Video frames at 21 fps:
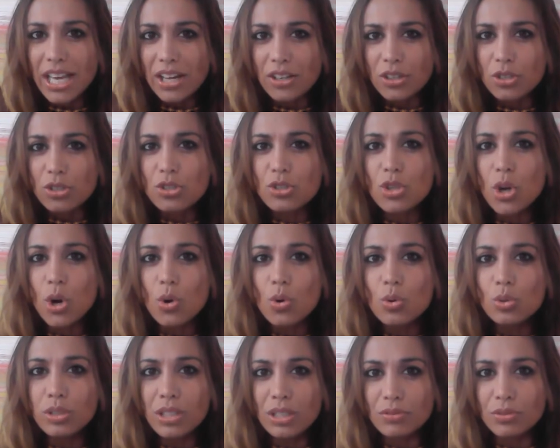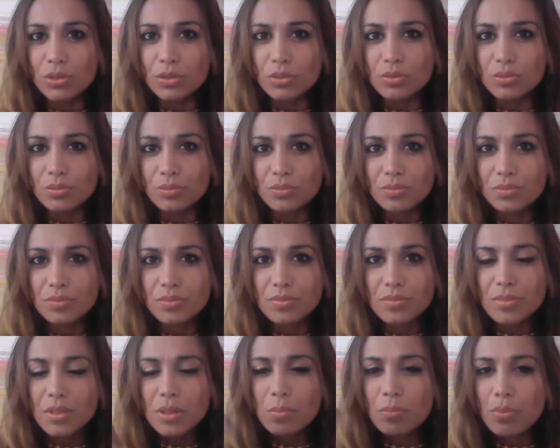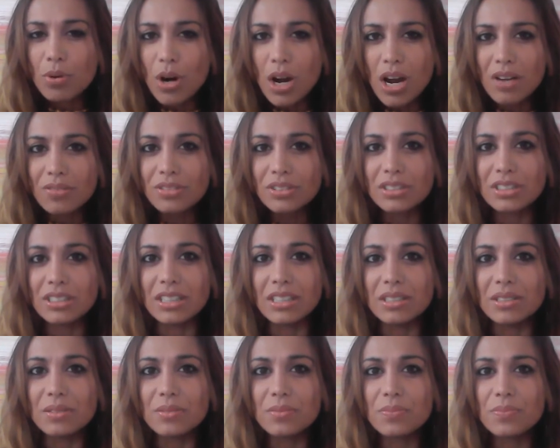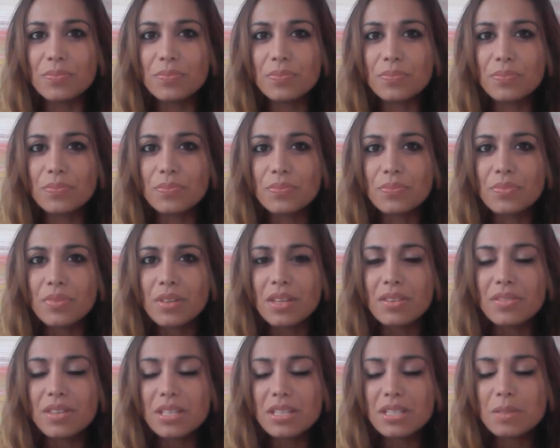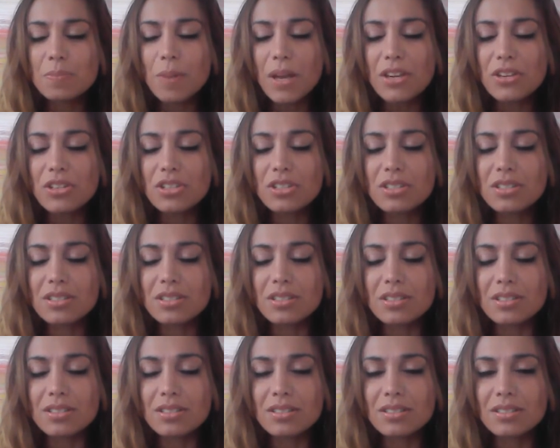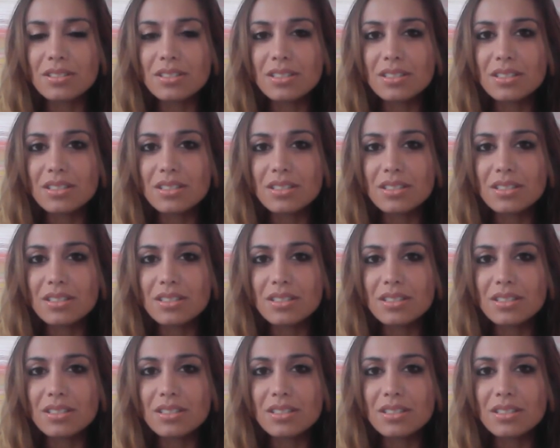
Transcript: at a soul level, privately, this spaciousness,